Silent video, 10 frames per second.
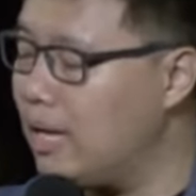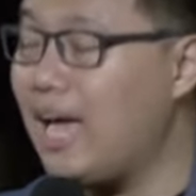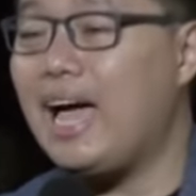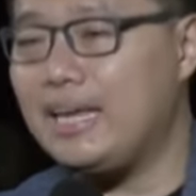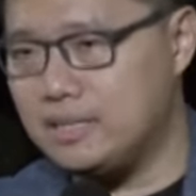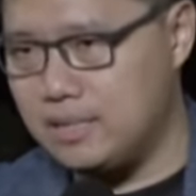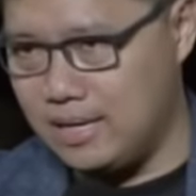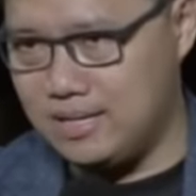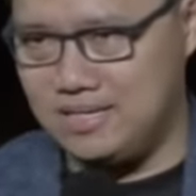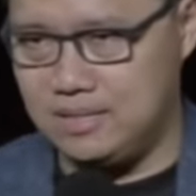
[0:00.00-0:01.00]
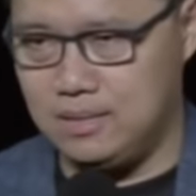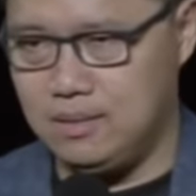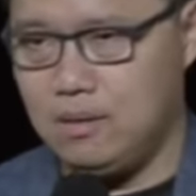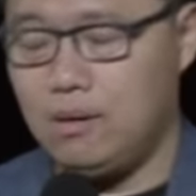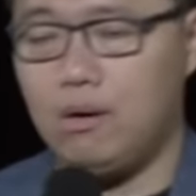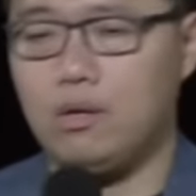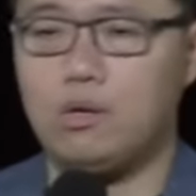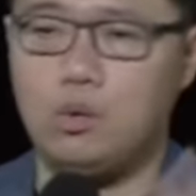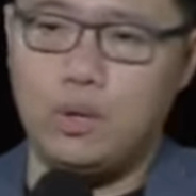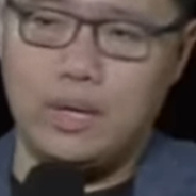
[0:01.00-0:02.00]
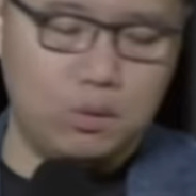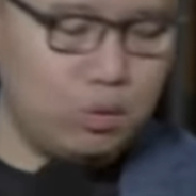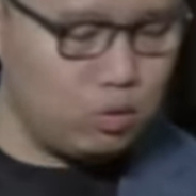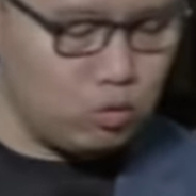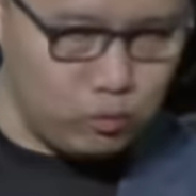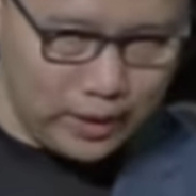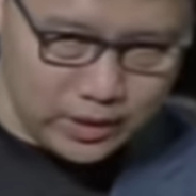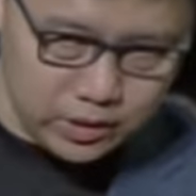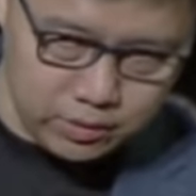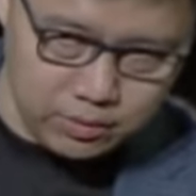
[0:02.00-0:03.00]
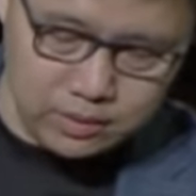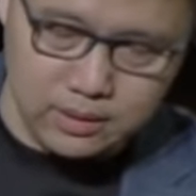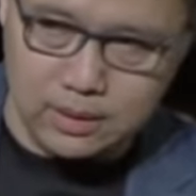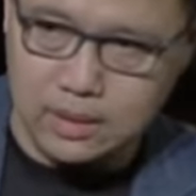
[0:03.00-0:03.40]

Isaacs or your quote-unquote Rachels.